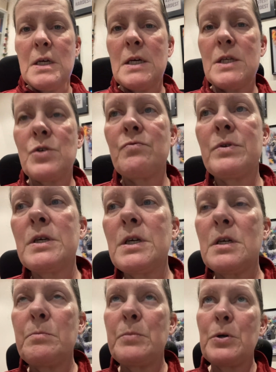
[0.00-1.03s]
It's a really
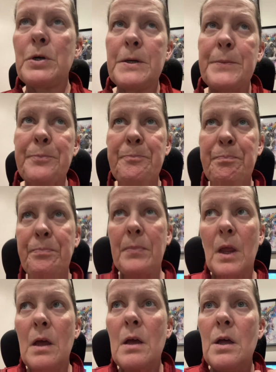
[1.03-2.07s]
good book
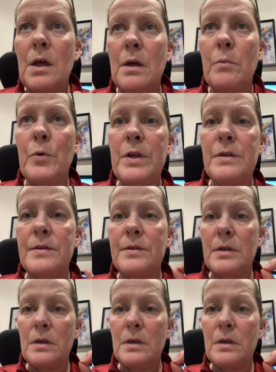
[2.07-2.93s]
with